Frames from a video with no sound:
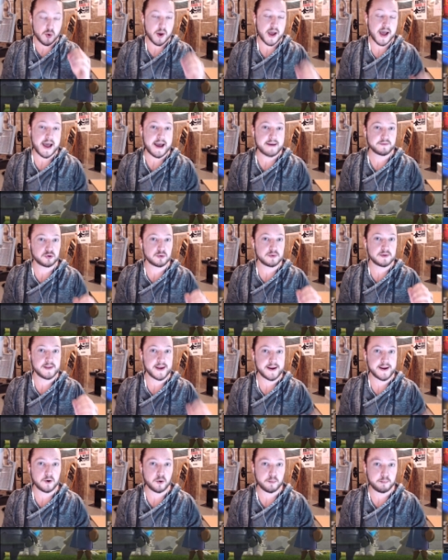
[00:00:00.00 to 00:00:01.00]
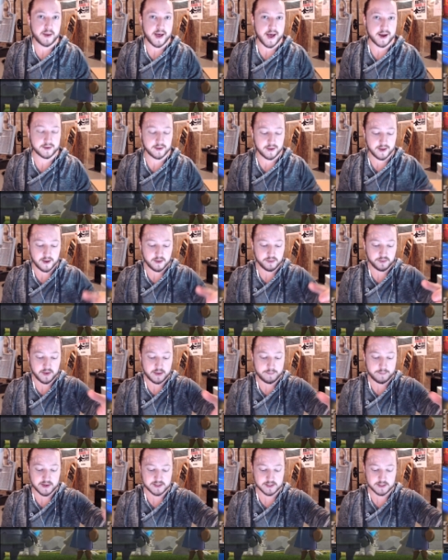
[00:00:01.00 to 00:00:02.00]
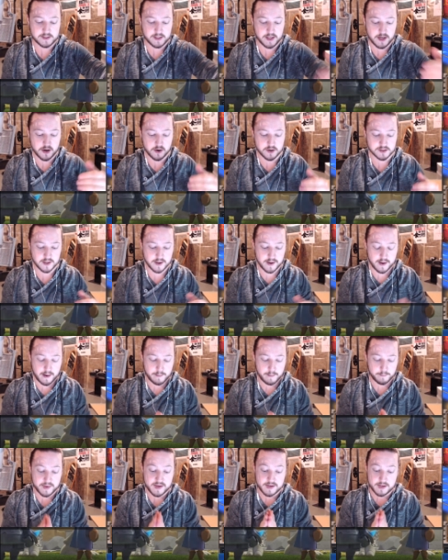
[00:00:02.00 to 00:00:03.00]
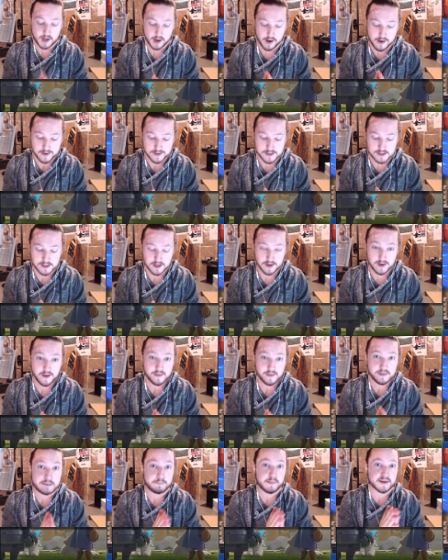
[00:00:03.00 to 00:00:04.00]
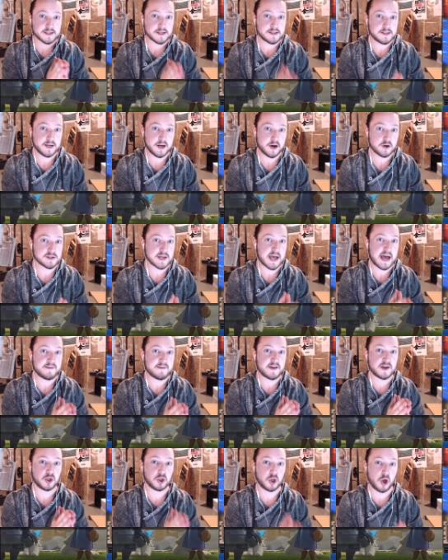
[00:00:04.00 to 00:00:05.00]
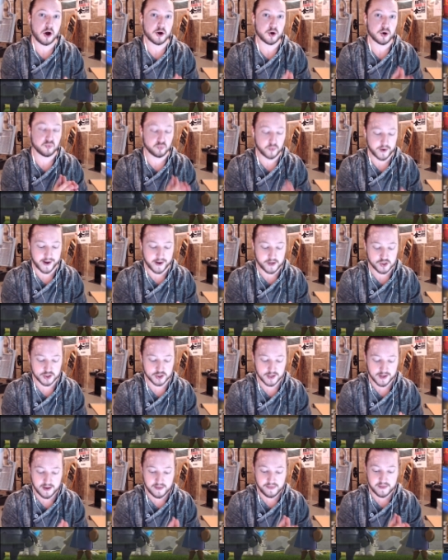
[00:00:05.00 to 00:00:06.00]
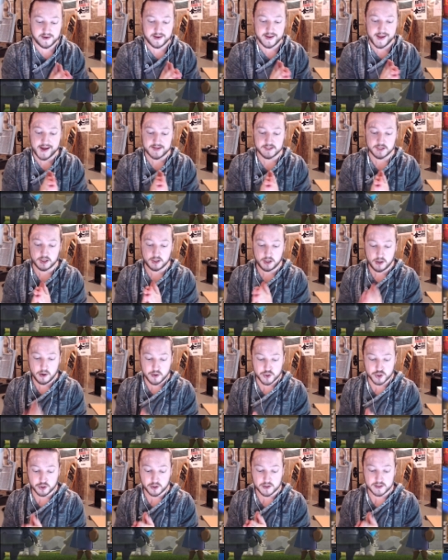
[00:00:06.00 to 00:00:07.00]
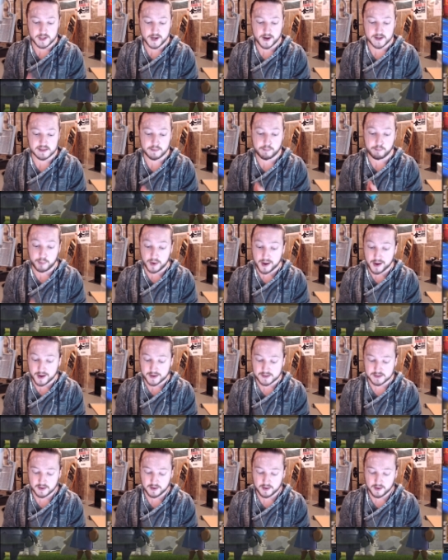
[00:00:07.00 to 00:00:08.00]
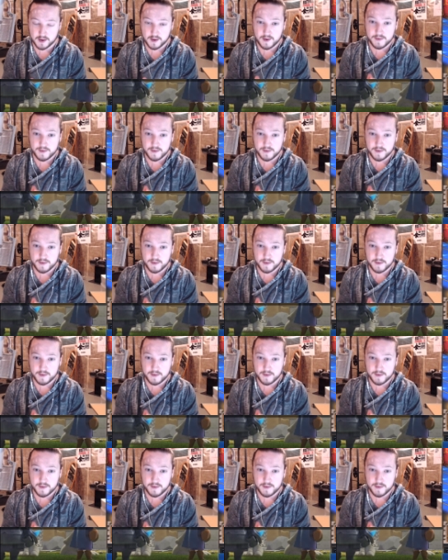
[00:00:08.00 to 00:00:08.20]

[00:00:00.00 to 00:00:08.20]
you have to nado back the musketeers because the musketeers have a longer range than the executioner does. But